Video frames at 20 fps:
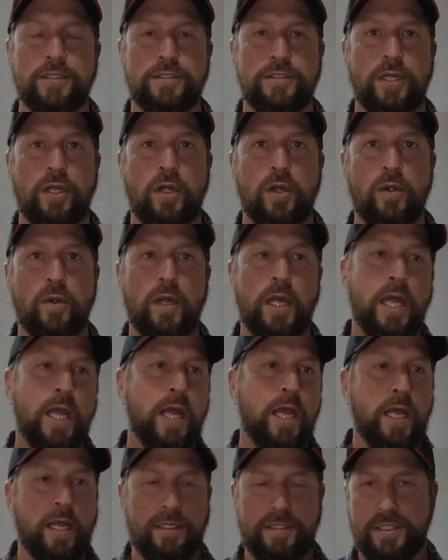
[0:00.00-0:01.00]
So
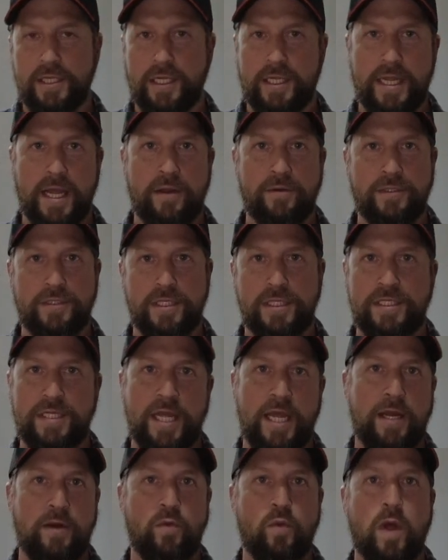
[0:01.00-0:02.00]
to count to
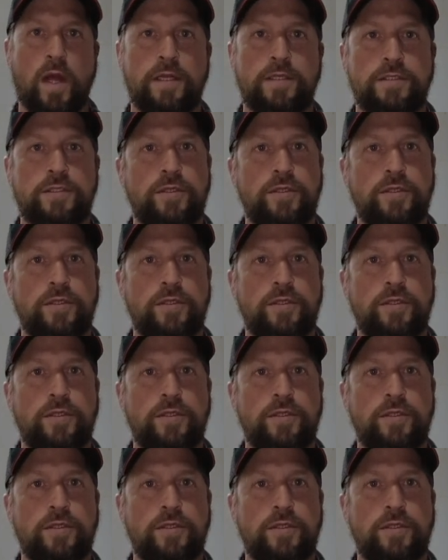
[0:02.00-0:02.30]
10, 1,